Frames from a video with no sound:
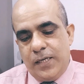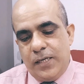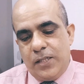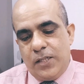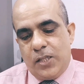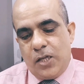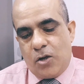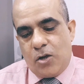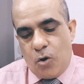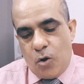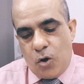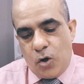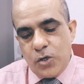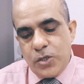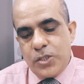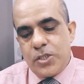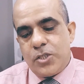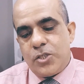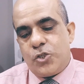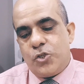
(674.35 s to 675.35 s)
the
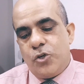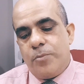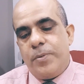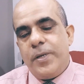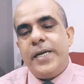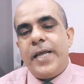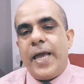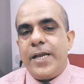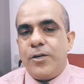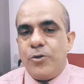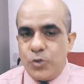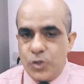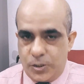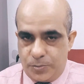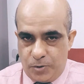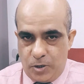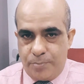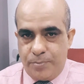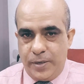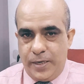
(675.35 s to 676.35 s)
cause should be diagnosed
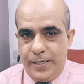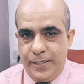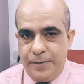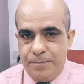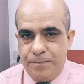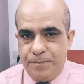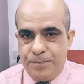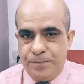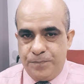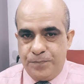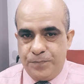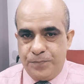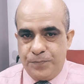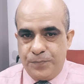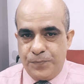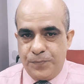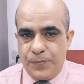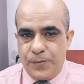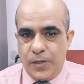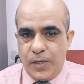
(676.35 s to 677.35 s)
properly.
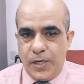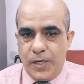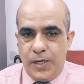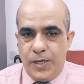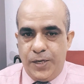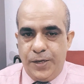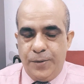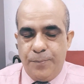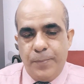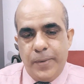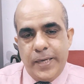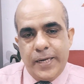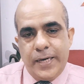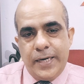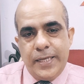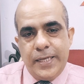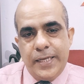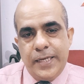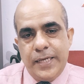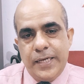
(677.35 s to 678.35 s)

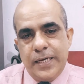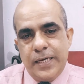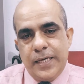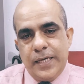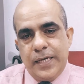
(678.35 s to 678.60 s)
Merely